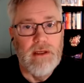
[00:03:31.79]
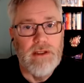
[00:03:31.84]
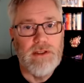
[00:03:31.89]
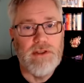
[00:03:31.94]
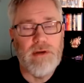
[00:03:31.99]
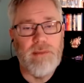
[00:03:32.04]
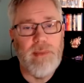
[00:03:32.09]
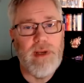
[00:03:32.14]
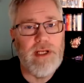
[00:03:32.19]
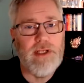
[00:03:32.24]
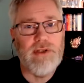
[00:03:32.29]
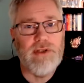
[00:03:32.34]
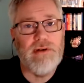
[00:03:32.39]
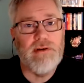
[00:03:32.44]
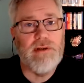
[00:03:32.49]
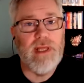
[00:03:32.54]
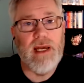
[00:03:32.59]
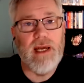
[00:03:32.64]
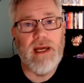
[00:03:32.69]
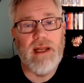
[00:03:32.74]
So make
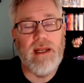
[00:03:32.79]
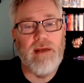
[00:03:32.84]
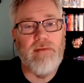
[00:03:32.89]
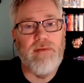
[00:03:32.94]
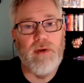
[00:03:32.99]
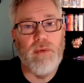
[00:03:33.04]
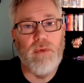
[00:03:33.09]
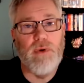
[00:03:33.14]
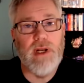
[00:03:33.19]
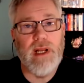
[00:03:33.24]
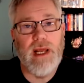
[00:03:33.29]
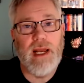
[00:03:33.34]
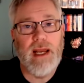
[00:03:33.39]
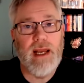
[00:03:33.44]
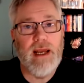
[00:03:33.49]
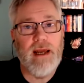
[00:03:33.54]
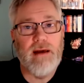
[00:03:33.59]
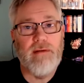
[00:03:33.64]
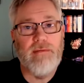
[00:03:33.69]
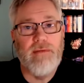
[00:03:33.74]
sure that if you want to
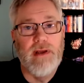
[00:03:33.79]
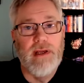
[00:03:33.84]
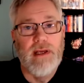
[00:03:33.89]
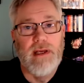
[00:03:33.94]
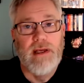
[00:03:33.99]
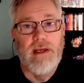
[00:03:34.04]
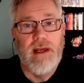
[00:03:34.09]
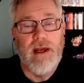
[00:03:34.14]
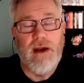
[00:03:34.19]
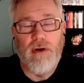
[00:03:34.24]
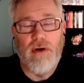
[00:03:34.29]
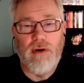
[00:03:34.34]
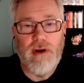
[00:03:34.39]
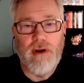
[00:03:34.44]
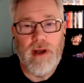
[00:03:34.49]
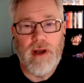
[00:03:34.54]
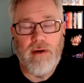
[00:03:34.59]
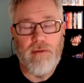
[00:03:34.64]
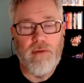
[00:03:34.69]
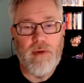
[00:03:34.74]
have
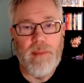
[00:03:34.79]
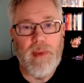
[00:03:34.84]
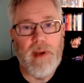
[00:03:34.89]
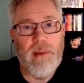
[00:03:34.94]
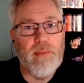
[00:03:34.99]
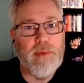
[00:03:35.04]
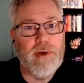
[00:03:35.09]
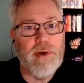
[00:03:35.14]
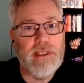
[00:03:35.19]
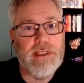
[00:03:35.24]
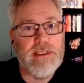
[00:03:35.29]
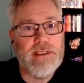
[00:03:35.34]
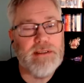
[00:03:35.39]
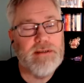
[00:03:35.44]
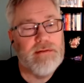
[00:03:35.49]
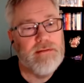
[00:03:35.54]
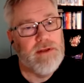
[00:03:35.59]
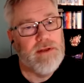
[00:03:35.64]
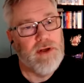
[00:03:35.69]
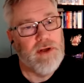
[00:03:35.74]
or a
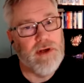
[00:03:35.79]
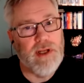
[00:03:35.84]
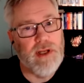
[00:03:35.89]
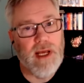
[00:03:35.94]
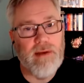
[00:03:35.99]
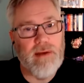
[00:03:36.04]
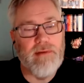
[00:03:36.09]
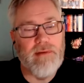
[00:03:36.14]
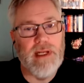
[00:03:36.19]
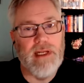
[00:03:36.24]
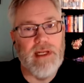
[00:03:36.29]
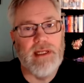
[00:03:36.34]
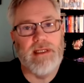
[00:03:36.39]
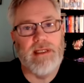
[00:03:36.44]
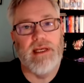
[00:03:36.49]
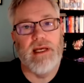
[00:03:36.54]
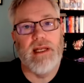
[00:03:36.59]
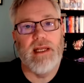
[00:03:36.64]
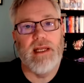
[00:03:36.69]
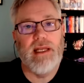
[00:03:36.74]
remembrance, you could have it in a
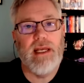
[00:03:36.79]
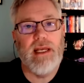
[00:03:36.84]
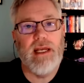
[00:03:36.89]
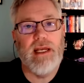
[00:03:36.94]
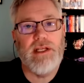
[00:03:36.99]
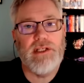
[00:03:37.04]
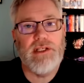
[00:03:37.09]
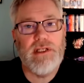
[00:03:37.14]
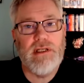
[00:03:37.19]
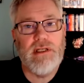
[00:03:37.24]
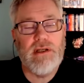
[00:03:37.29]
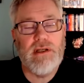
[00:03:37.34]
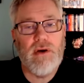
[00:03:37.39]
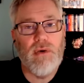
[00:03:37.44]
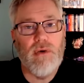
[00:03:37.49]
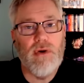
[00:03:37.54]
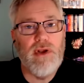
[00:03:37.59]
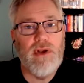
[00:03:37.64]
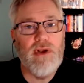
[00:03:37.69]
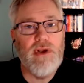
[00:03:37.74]
dedication,
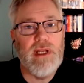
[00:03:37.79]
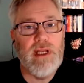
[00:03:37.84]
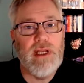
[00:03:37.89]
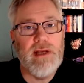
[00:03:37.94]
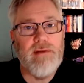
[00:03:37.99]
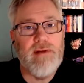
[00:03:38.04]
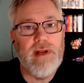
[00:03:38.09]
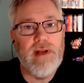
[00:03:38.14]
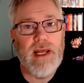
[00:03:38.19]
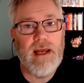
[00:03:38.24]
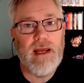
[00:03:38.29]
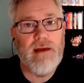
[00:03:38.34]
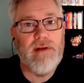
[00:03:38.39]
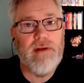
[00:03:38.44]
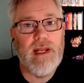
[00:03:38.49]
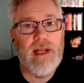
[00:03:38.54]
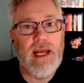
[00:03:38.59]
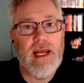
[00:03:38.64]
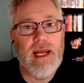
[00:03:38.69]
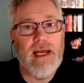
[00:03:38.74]
or you could even have
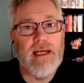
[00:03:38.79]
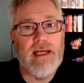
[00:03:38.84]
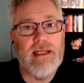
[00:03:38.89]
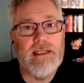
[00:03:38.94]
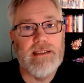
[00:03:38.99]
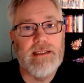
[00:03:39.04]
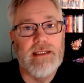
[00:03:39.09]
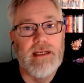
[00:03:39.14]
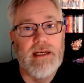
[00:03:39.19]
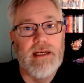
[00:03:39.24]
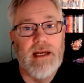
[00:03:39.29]
it as